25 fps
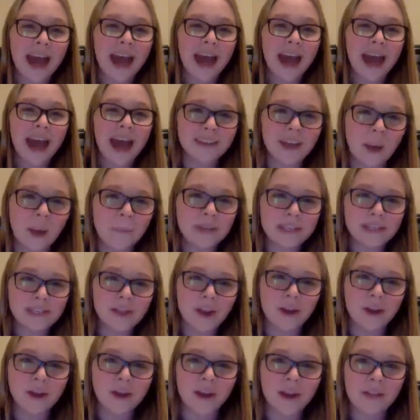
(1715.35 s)
Allison got me
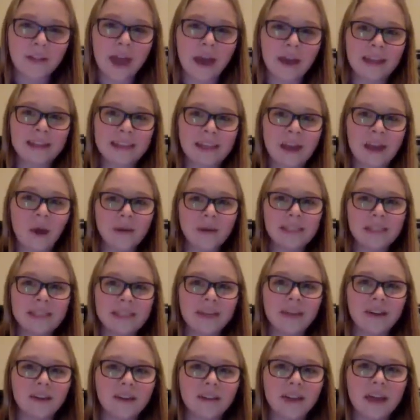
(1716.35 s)
started on that, because I always
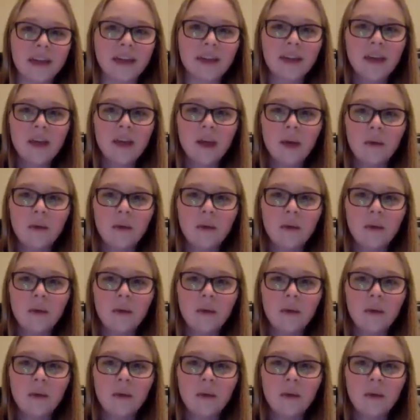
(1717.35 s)
see her like,